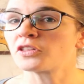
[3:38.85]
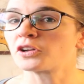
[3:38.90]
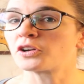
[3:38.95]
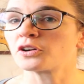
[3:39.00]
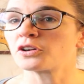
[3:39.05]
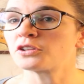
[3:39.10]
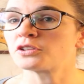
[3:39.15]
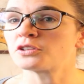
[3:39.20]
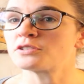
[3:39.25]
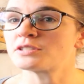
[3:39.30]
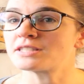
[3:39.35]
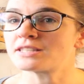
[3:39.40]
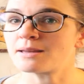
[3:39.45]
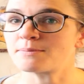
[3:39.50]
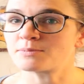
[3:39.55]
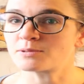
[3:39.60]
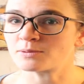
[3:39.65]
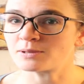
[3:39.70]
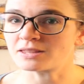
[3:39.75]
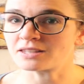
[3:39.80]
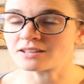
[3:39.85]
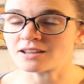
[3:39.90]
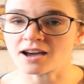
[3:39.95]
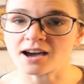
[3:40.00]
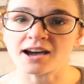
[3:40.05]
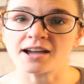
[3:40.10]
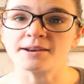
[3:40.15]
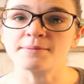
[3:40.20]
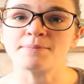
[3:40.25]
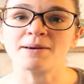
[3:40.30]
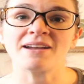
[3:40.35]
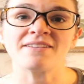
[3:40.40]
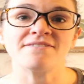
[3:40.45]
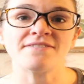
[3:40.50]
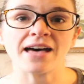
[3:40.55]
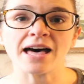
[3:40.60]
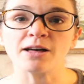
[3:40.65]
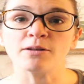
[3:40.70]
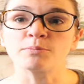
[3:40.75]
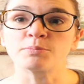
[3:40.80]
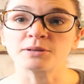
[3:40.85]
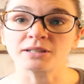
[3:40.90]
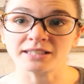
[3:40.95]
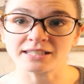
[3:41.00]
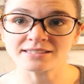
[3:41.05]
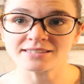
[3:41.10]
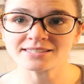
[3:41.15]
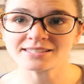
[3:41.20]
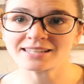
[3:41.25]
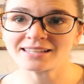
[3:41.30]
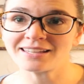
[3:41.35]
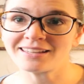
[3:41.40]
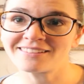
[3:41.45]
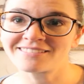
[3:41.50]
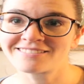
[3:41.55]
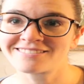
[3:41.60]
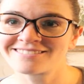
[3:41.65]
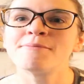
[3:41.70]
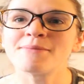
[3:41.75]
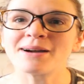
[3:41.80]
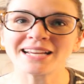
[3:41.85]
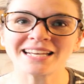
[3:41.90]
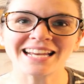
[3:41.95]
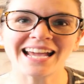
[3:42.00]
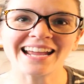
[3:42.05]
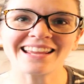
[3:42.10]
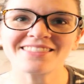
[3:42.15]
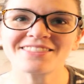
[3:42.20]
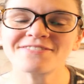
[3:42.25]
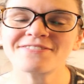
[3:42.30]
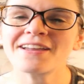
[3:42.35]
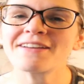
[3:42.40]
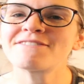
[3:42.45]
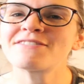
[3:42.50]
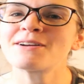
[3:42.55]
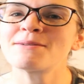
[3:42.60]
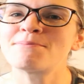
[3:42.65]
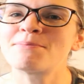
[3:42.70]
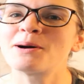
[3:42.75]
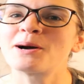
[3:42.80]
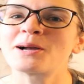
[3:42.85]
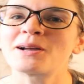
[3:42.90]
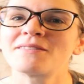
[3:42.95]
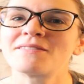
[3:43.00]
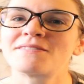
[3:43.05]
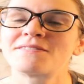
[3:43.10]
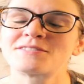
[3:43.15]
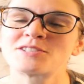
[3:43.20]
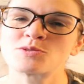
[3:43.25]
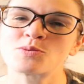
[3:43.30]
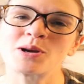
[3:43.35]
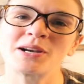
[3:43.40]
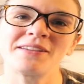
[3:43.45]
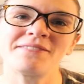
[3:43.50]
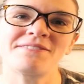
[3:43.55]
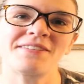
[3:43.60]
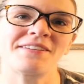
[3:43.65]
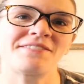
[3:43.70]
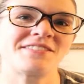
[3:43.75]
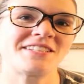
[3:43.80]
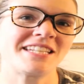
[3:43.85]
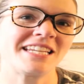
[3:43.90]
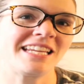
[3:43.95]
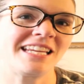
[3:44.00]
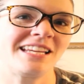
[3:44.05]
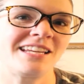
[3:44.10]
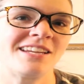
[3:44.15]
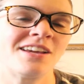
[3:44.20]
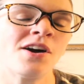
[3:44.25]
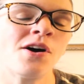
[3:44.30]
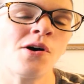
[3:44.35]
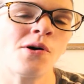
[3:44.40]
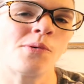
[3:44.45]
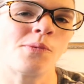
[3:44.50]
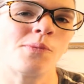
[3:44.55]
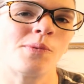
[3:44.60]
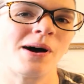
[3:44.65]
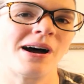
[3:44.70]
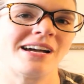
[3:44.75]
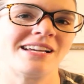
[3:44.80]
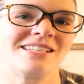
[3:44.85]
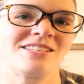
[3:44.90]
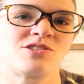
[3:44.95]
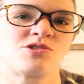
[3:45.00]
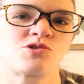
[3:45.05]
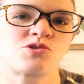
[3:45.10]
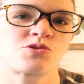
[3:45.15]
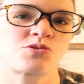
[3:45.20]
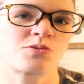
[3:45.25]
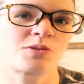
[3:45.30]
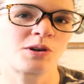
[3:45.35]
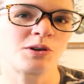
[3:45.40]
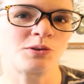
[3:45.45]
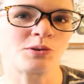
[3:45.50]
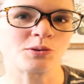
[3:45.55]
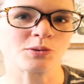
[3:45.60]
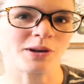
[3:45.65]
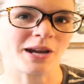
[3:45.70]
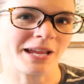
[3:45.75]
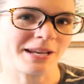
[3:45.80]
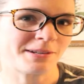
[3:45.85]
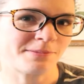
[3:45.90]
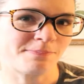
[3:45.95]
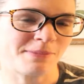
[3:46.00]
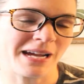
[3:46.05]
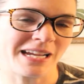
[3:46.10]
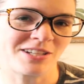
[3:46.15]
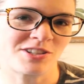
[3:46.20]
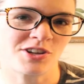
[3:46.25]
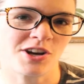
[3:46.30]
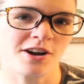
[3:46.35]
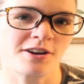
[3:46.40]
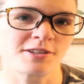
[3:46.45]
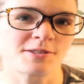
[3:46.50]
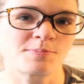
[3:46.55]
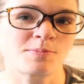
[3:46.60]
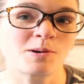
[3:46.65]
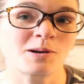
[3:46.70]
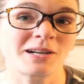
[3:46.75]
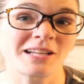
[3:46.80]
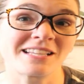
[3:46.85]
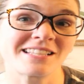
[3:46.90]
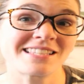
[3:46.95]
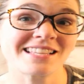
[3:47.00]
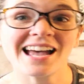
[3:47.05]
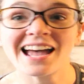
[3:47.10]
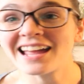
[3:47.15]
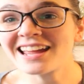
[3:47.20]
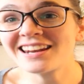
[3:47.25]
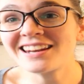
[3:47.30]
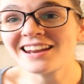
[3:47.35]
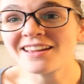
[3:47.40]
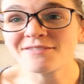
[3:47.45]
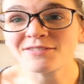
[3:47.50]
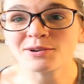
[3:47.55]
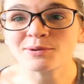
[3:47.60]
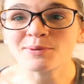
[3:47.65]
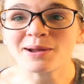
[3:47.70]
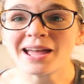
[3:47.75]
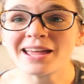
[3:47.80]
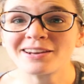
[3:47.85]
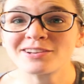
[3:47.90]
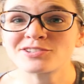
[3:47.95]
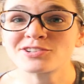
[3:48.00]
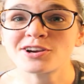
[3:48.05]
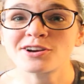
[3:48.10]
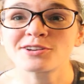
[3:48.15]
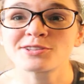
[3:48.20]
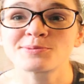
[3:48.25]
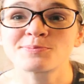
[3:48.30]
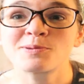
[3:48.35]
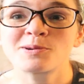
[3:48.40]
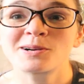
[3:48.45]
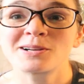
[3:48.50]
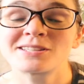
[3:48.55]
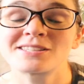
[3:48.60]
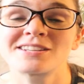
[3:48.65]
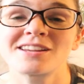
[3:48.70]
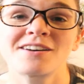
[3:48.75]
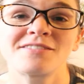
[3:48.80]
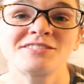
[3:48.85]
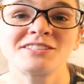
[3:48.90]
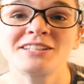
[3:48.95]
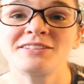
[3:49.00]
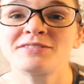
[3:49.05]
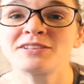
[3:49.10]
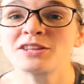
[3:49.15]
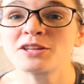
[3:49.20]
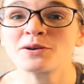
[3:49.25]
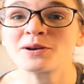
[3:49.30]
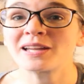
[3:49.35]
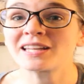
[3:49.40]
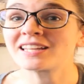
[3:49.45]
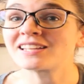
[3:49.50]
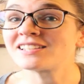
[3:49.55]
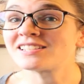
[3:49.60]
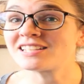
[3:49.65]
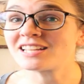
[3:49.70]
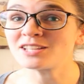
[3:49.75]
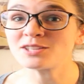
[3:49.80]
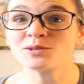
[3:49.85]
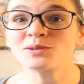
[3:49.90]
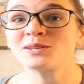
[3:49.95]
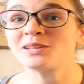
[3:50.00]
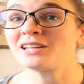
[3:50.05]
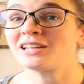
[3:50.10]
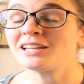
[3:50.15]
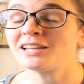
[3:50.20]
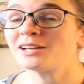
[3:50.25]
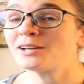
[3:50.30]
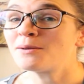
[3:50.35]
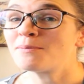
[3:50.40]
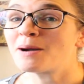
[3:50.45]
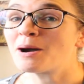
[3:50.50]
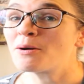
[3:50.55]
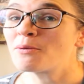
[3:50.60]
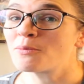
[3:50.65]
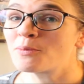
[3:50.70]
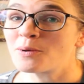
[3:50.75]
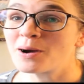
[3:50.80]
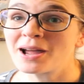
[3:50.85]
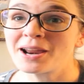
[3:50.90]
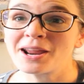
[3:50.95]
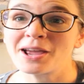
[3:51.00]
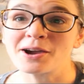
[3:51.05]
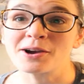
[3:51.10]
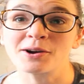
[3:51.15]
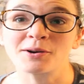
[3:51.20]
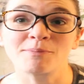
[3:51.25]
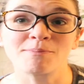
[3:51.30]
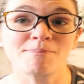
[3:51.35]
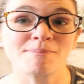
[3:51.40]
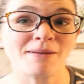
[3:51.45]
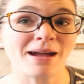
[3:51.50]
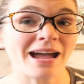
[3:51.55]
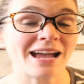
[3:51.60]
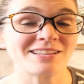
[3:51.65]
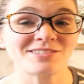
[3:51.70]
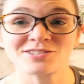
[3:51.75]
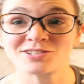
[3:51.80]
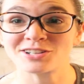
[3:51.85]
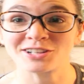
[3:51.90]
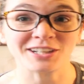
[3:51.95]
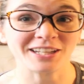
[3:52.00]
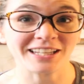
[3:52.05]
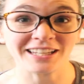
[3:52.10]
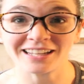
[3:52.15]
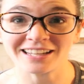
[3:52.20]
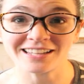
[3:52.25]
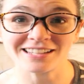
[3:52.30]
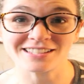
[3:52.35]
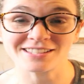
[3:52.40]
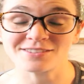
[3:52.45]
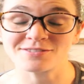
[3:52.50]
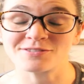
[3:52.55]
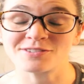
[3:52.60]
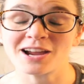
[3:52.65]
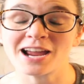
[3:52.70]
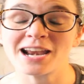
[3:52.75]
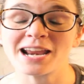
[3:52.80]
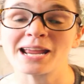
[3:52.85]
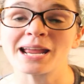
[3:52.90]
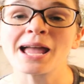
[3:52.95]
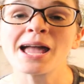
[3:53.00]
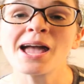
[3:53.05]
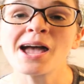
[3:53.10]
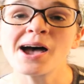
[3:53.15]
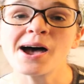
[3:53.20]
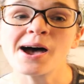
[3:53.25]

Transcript: The Girl Who Slept with God by Val Berlinsky. My ninth favorite book of 2015 was True Grit by Charles Portis. I had never read a Charles Portis novel, even though I continually hear about what a master he is of writing.